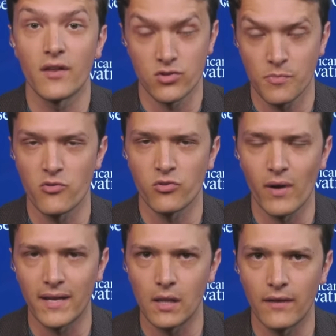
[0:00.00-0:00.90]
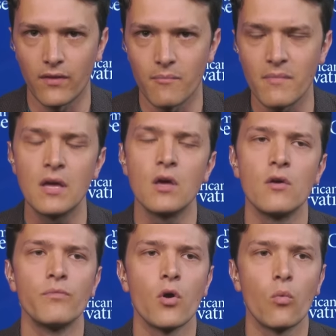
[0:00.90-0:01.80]
that are supposed to regulate them.
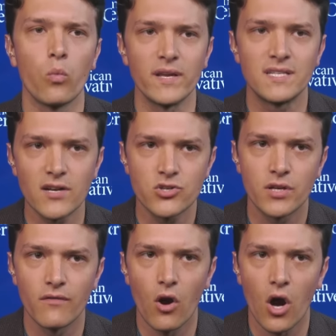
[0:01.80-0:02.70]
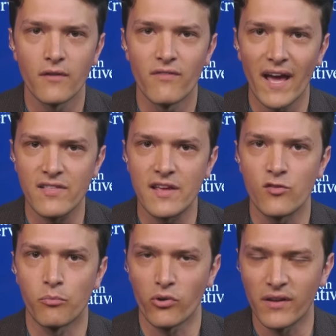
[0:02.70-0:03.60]
We touched on
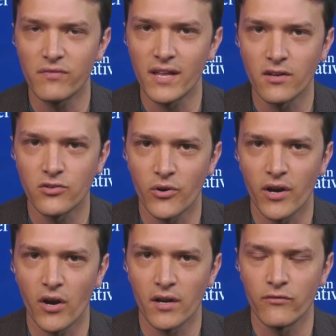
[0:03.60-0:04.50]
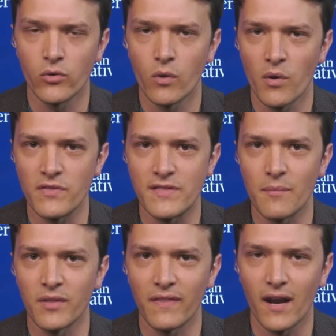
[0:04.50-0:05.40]
vaccines briefly during our interview. It wasn't
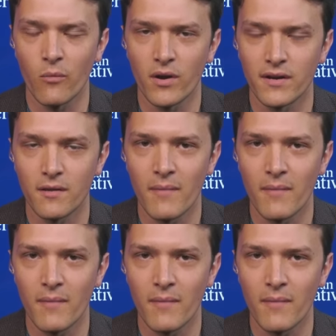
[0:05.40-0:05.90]
something that I wanted to